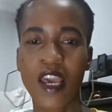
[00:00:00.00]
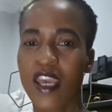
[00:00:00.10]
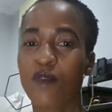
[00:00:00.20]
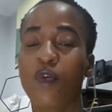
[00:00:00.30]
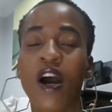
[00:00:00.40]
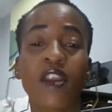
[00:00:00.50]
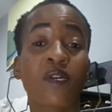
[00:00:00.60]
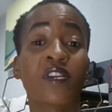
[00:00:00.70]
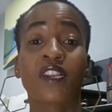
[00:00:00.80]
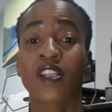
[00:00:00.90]
and Mohale
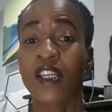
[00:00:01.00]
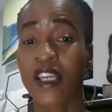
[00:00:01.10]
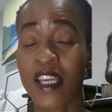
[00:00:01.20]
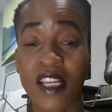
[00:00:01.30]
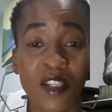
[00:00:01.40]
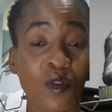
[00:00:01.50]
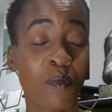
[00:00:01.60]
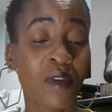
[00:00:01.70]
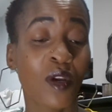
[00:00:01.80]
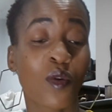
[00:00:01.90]
was dragged to
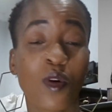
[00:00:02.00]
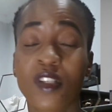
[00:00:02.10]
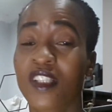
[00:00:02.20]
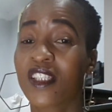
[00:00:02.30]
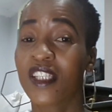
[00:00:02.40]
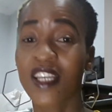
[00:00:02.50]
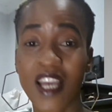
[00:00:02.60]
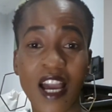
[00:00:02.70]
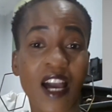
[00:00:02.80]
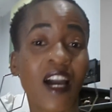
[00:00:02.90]
be a gold
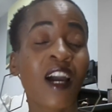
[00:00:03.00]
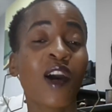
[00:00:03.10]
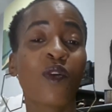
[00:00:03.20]
digger